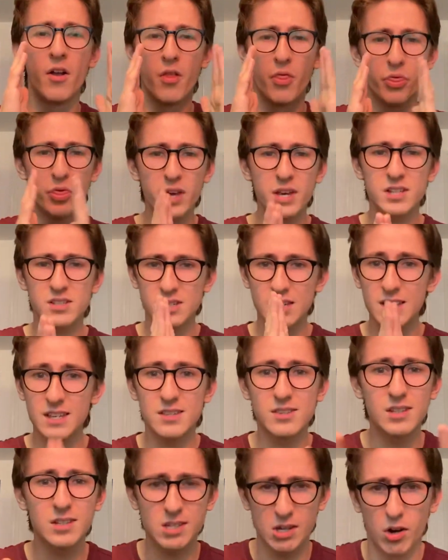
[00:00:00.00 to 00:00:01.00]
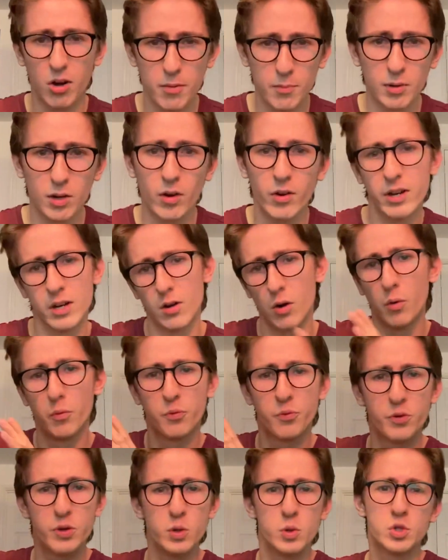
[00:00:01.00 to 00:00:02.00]
This is the timeline of
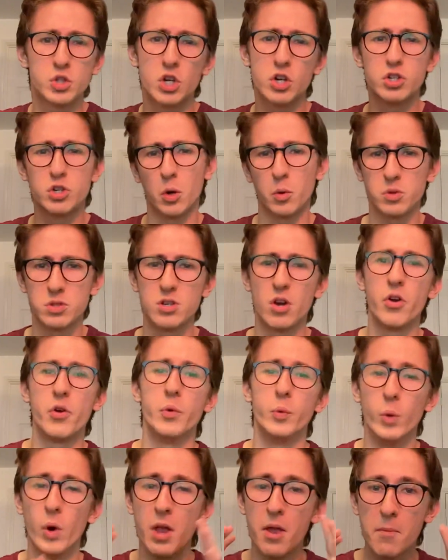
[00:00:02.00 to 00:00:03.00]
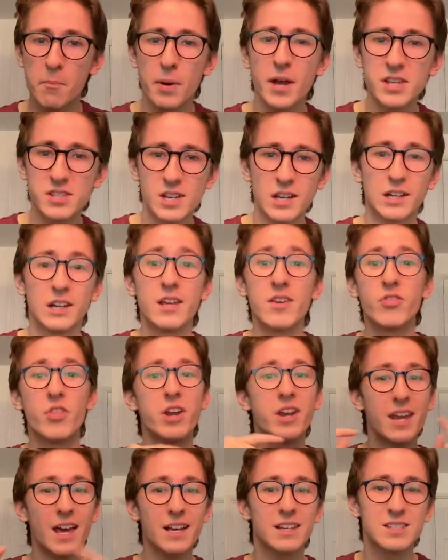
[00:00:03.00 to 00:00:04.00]
future Doctor Who. Basically, the
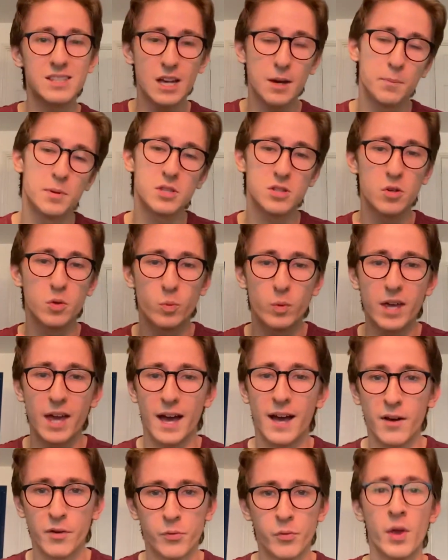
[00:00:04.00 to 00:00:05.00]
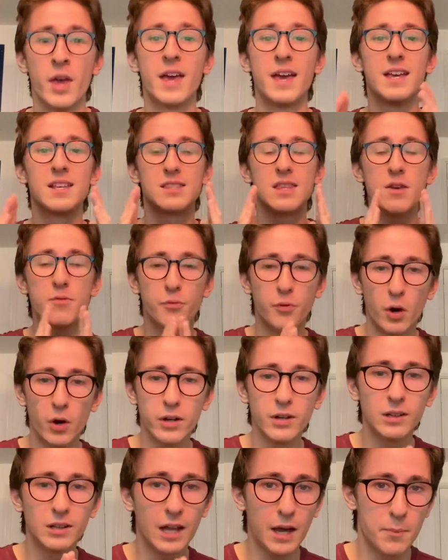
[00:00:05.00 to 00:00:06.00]
next episode we have is the
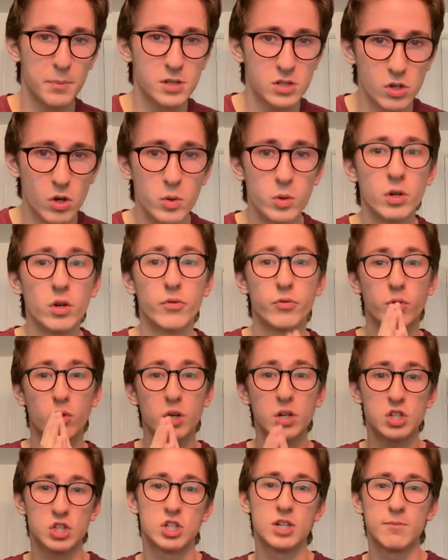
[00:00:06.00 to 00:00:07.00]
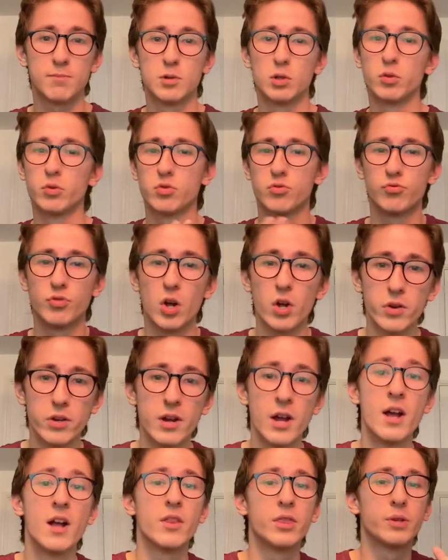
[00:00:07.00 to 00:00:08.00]
final episode of Chris Chibnall's run,
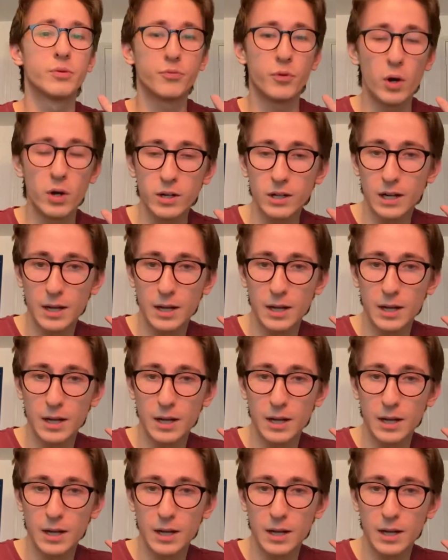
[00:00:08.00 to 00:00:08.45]
the final